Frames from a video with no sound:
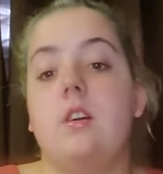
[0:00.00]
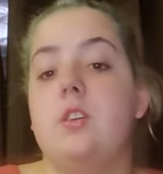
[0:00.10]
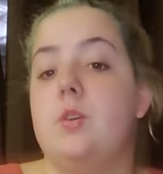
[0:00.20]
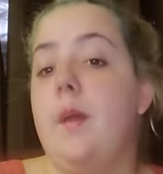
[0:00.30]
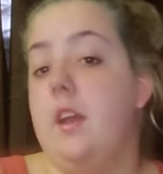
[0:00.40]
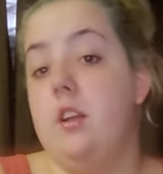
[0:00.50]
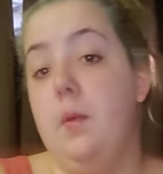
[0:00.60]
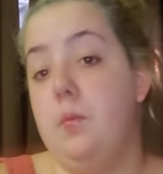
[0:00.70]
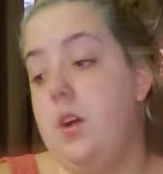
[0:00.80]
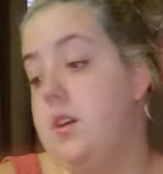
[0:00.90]
because you ate your
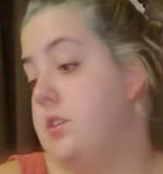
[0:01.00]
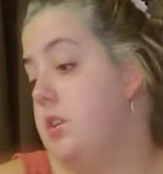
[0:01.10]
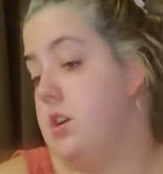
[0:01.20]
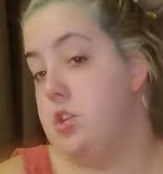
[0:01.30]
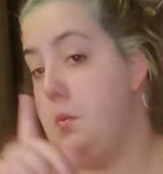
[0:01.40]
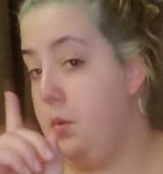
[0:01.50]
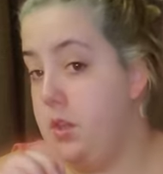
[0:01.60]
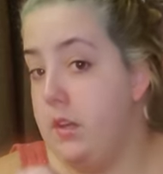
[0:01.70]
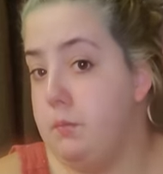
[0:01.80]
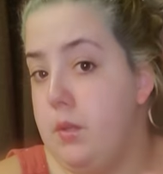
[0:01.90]
lip gloss and you're in trouble
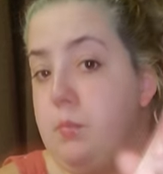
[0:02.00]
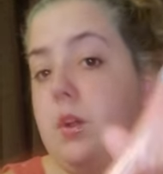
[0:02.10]
with lip, lip